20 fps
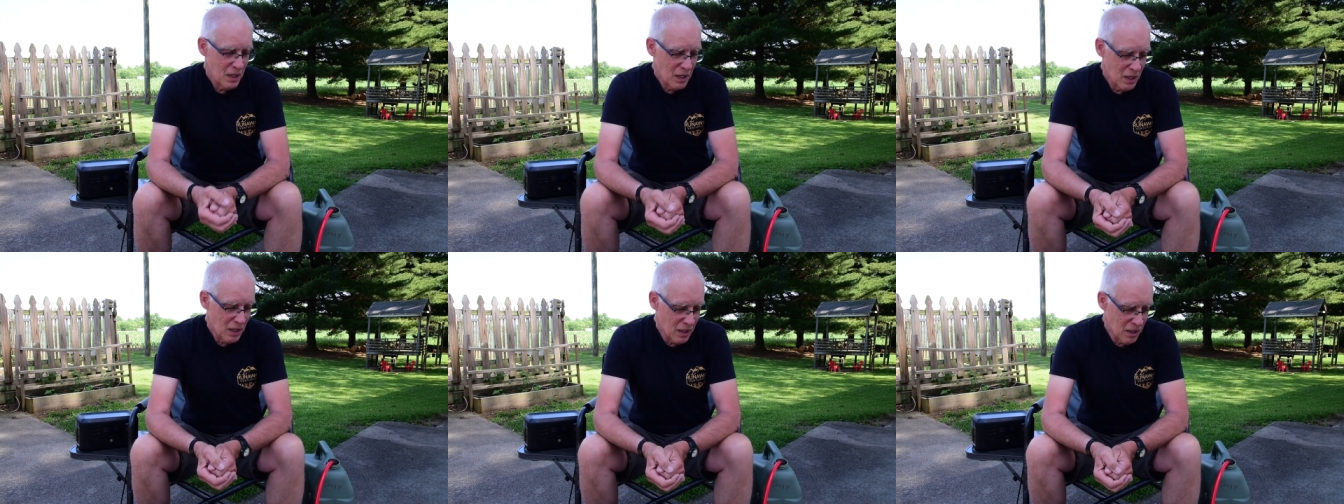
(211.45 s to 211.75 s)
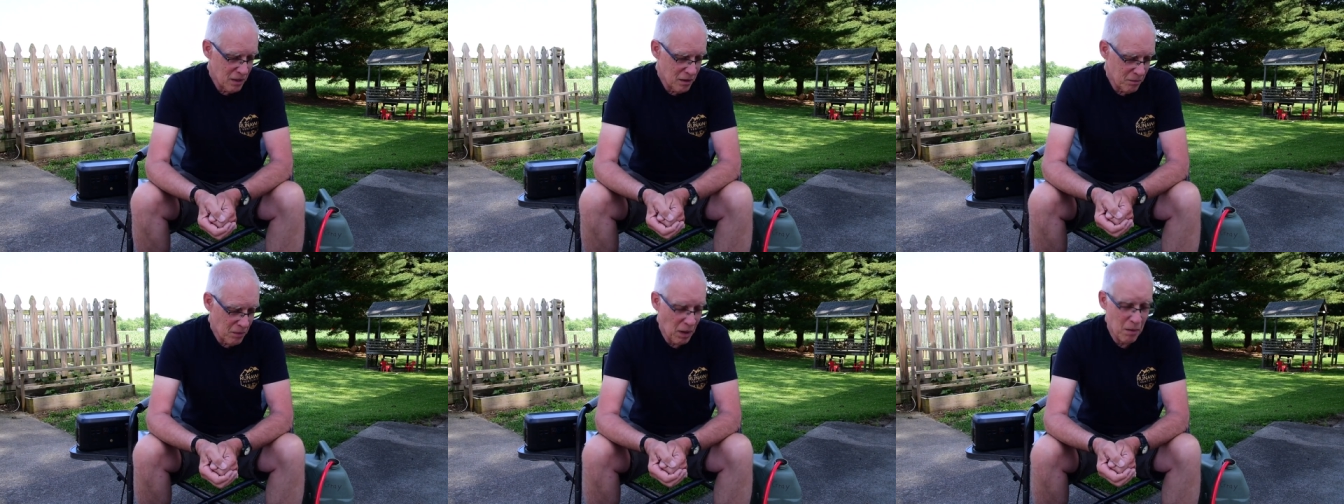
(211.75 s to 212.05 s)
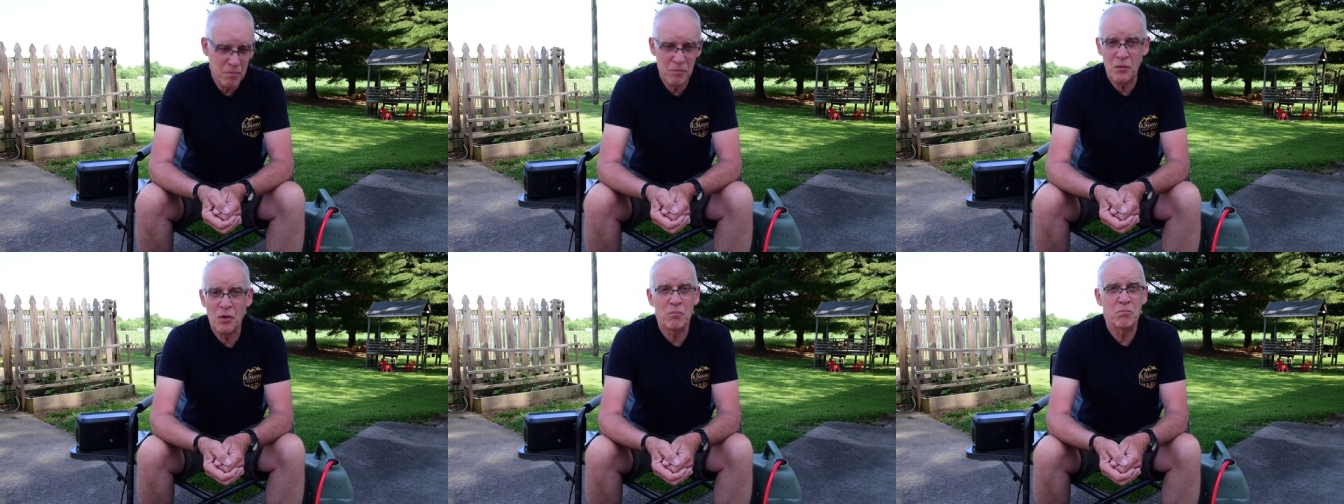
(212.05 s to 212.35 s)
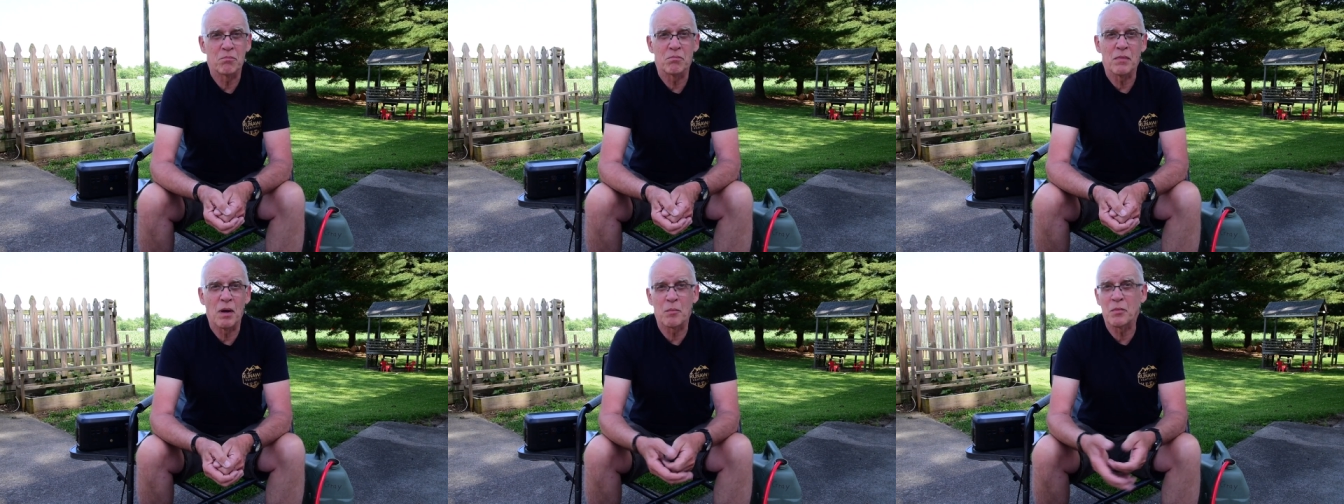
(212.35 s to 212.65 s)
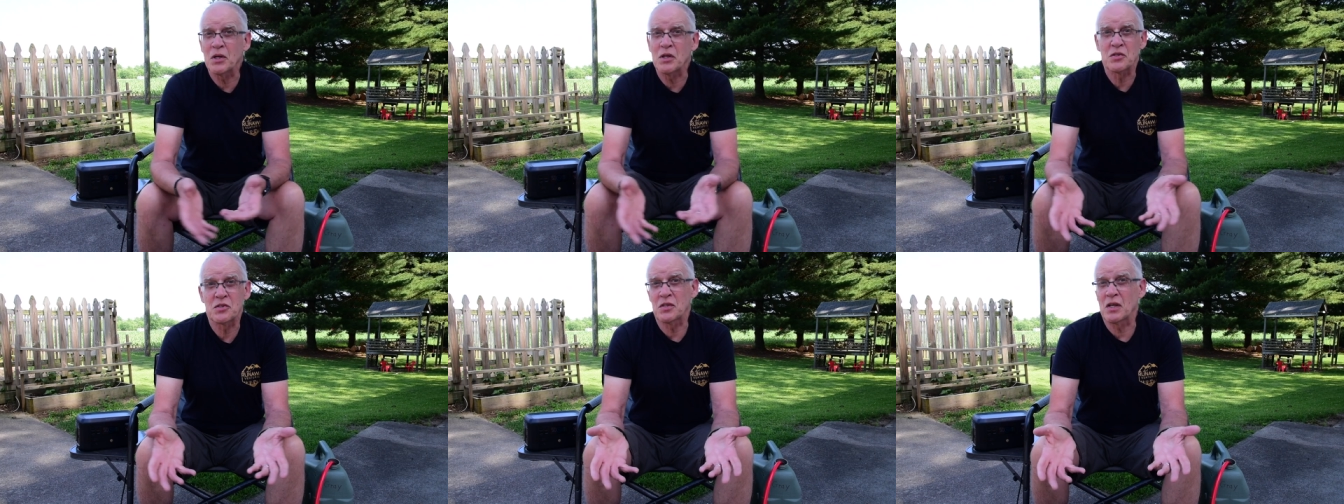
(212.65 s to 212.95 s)
Um, I'm I'm
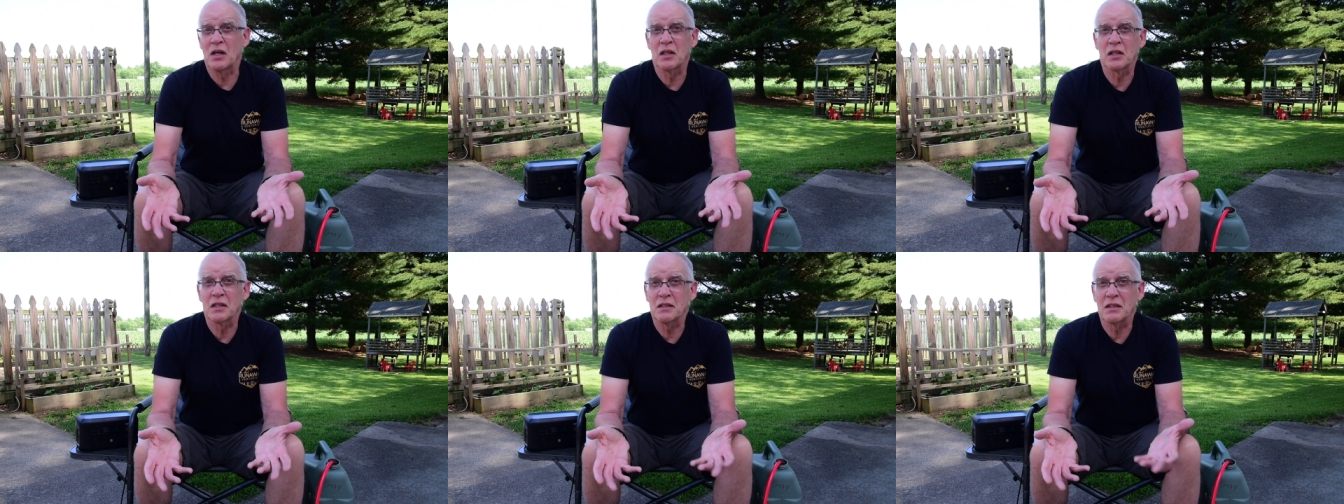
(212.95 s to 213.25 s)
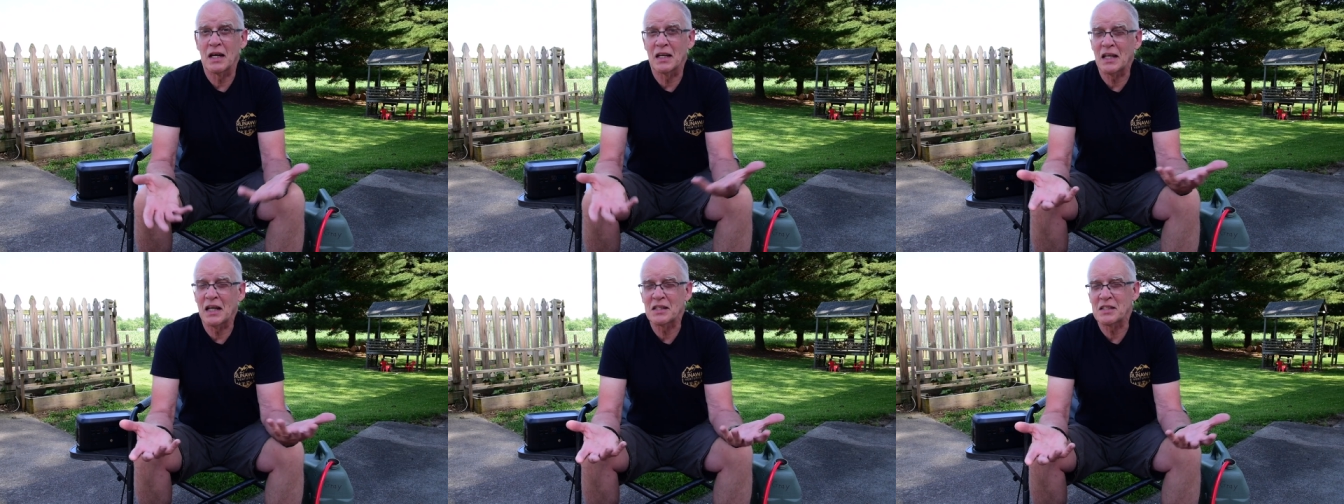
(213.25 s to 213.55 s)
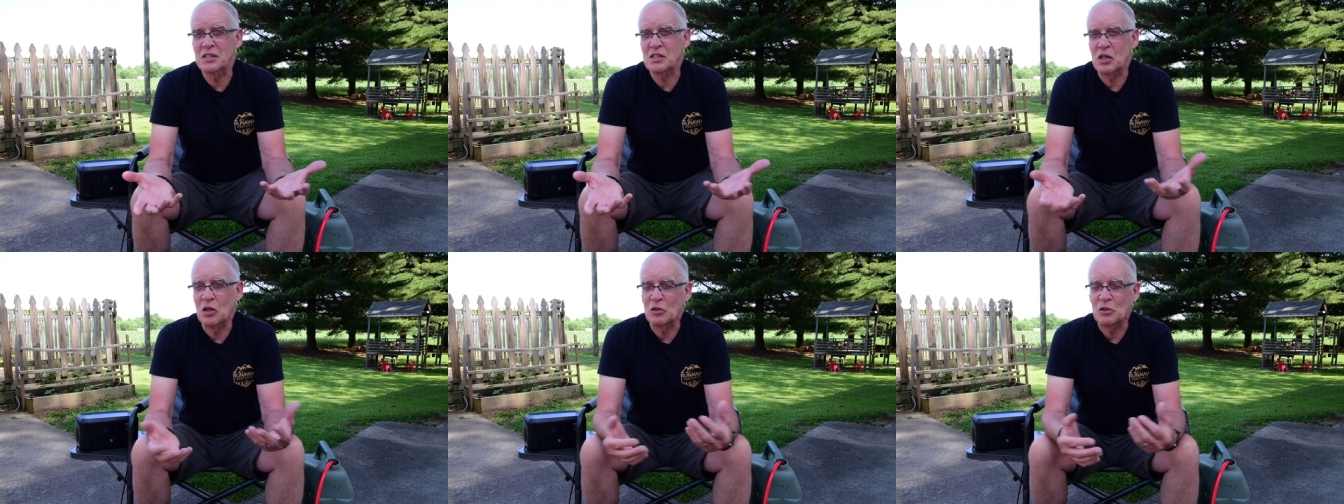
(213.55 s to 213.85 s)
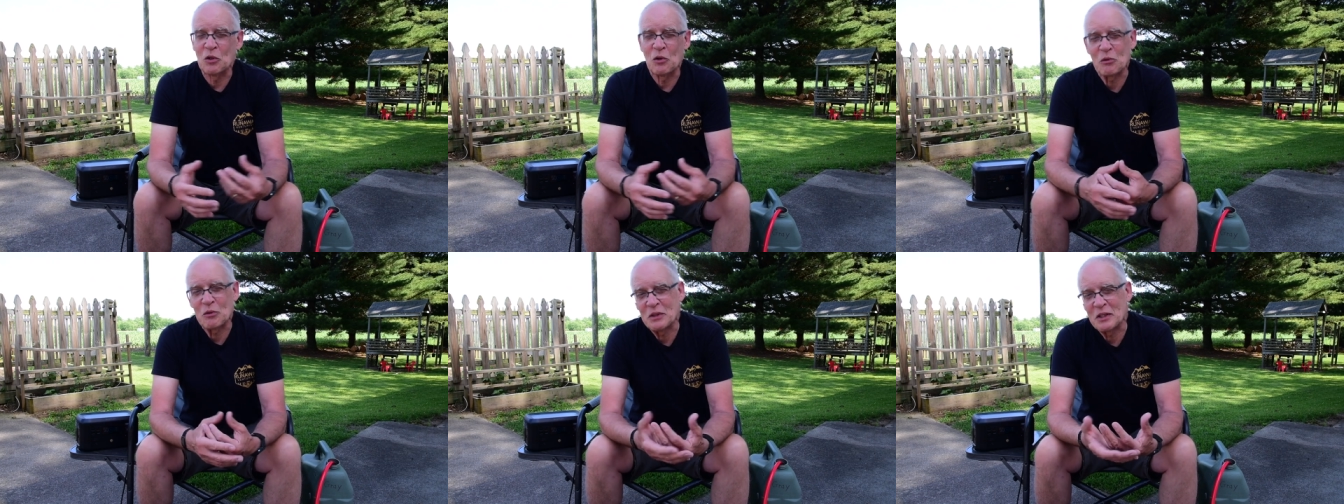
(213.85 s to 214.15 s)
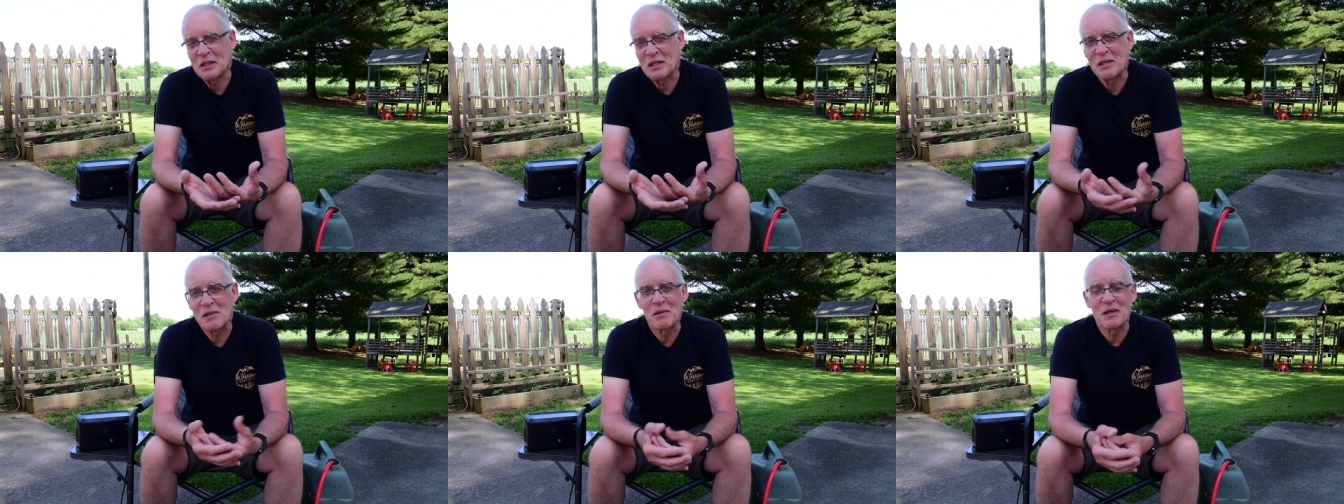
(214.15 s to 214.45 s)
going to sell it. I'd like to sell it
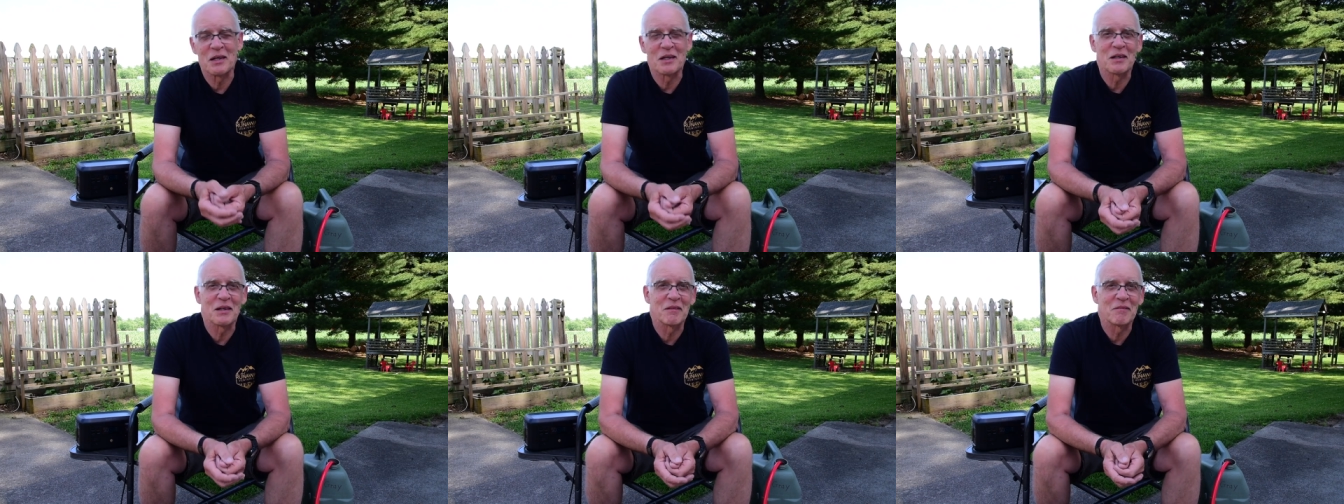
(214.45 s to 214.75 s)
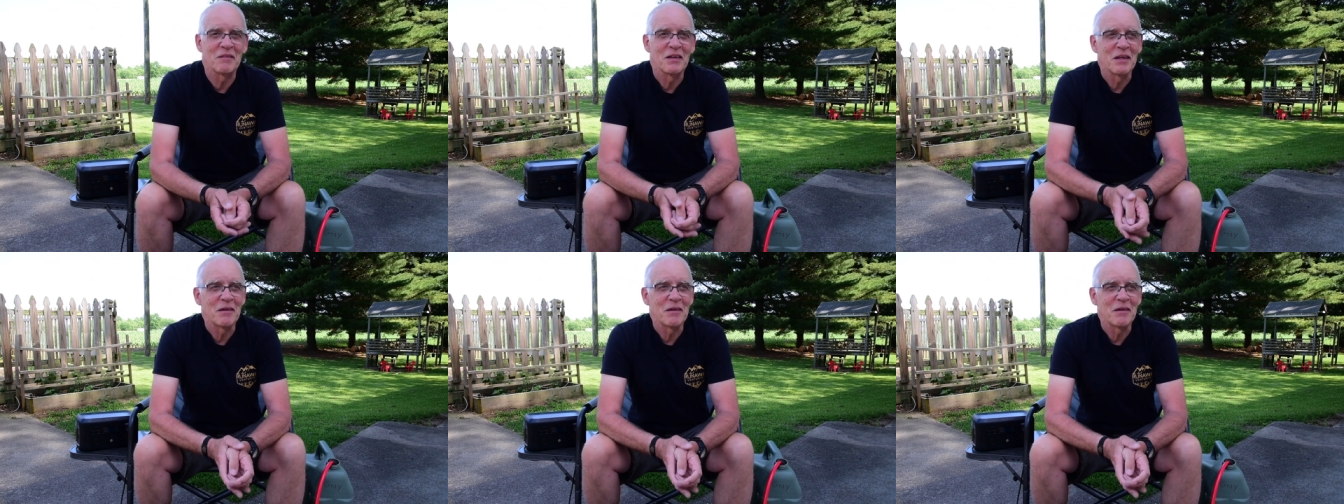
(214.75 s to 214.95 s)
locally, uh,